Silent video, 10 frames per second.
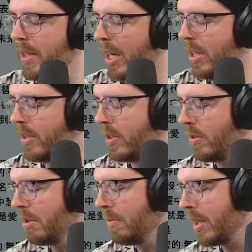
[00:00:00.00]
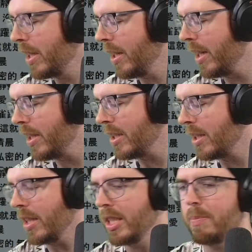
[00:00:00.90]
I do admit I like
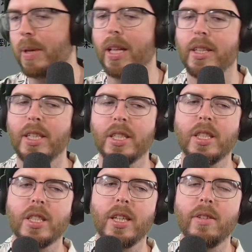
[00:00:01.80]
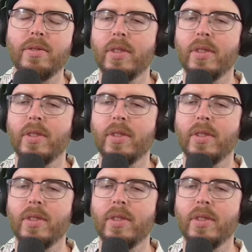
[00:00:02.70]
his less ballad-esque stuff,